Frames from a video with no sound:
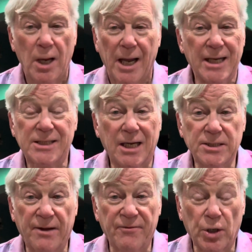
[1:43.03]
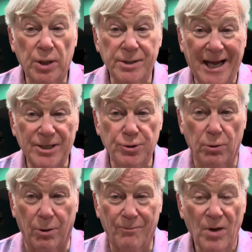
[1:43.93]
It doesn't even look
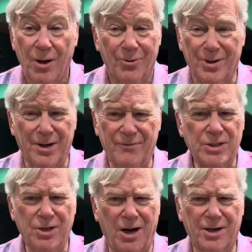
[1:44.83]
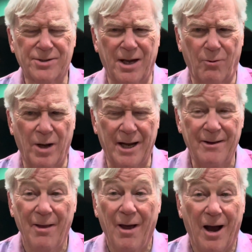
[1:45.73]
natural. We don't even talk that way.
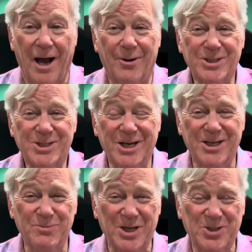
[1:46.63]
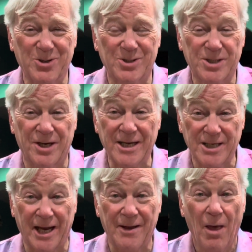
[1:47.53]
I always tease my students and I
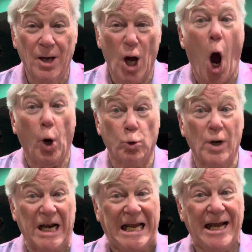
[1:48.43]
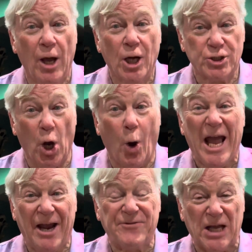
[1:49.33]
say, oh, really? So
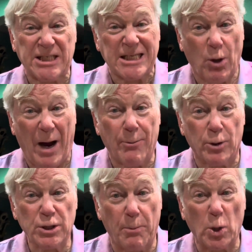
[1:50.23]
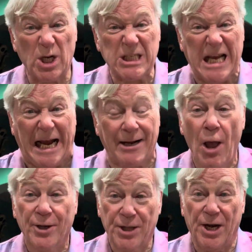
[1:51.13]
if this is the way we're supposed to sing,
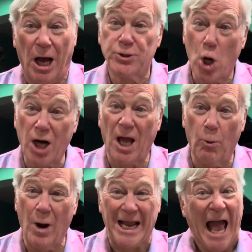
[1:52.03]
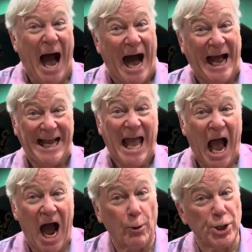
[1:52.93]
then I'll talk that way. Hi,
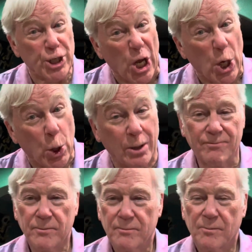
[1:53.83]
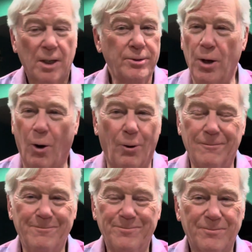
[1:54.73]
how are you? No.
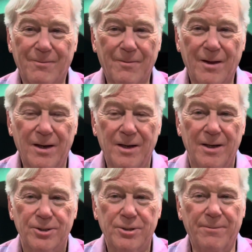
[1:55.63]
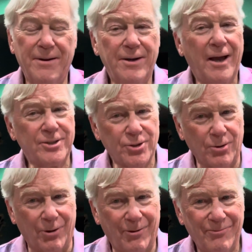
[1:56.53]
Should be
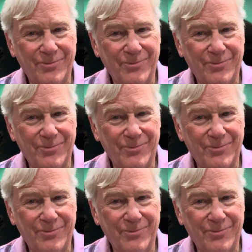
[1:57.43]
natural.